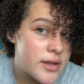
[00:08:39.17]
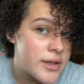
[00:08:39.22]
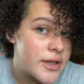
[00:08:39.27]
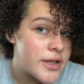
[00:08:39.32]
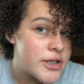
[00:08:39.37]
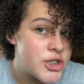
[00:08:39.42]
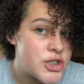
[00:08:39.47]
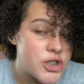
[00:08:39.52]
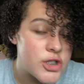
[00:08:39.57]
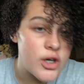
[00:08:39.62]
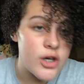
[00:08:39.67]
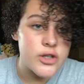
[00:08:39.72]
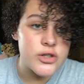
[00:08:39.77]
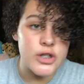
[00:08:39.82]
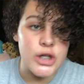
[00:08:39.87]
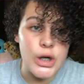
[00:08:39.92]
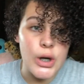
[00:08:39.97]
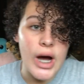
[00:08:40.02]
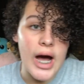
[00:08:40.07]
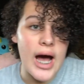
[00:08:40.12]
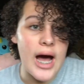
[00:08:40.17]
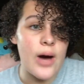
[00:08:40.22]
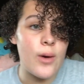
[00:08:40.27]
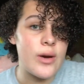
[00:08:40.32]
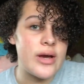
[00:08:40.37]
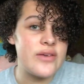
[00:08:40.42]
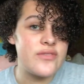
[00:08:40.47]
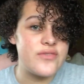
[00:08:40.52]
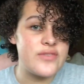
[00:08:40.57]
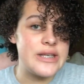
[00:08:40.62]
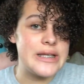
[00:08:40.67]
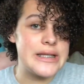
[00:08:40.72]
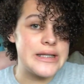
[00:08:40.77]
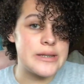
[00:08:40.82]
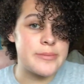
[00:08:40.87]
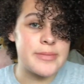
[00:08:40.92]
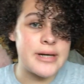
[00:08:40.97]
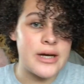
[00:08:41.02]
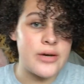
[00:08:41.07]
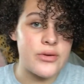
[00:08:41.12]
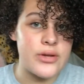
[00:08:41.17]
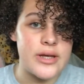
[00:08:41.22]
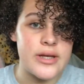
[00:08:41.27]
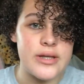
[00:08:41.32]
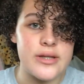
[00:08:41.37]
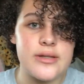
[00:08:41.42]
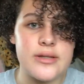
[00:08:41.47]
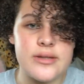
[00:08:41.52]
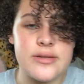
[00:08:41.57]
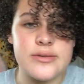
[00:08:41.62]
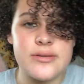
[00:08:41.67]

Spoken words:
Let y'all know how I feel about it.